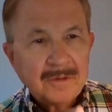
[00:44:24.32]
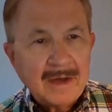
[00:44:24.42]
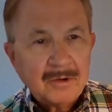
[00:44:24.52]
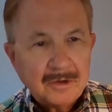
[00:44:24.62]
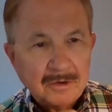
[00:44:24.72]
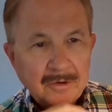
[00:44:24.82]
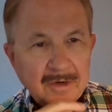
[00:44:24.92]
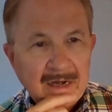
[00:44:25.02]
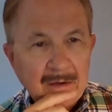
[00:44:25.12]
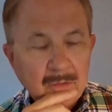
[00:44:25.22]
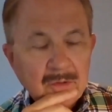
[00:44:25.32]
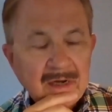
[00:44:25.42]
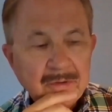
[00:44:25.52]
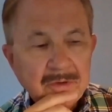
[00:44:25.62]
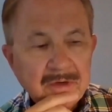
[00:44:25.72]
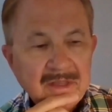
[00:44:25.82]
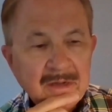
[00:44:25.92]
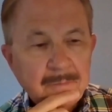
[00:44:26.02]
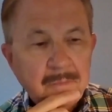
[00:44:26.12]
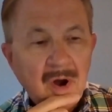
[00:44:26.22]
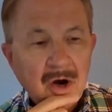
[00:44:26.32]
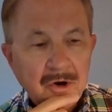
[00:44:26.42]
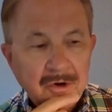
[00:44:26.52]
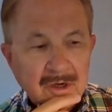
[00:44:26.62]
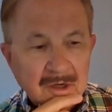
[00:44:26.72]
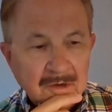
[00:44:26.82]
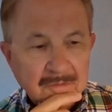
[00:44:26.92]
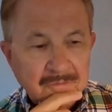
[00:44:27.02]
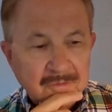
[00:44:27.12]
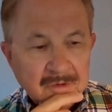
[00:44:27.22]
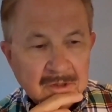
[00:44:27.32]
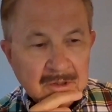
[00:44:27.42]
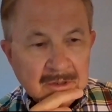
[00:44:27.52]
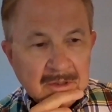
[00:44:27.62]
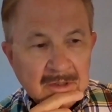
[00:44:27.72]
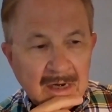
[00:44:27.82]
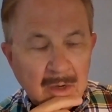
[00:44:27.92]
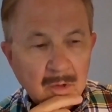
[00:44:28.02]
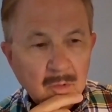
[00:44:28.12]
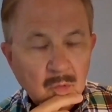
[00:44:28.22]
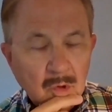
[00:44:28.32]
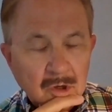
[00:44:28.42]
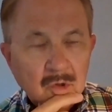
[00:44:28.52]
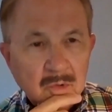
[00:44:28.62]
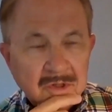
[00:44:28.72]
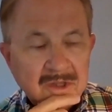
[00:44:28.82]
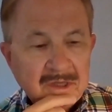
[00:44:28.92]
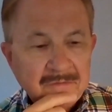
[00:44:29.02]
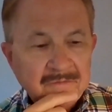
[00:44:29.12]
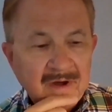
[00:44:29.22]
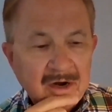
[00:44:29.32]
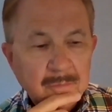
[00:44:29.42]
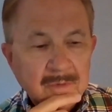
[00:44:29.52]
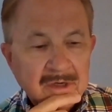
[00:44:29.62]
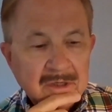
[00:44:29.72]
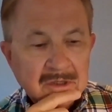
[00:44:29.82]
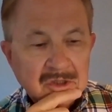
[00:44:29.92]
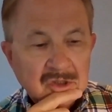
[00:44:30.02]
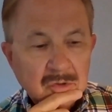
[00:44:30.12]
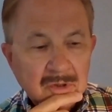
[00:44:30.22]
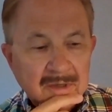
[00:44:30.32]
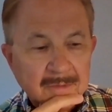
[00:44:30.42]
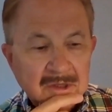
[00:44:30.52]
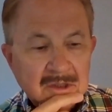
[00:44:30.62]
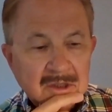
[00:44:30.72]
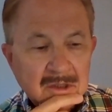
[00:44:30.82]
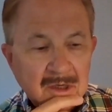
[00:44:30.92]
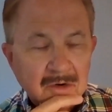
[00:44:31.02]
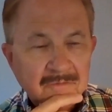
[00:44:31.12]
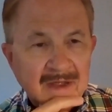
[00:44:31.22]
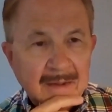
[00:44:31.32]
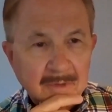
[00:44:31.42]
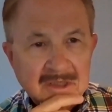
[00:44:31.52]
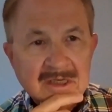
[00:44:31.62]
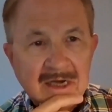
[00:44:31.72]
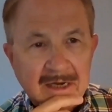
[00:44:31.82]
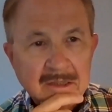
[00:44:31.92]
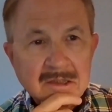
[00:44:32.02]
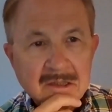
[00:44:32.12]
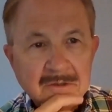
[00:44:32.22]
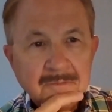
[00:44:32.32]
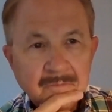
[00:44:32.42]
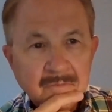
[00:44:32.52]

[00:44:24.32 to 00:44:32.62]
of them out here now. I really think part of our work with the environment is to limit our family size.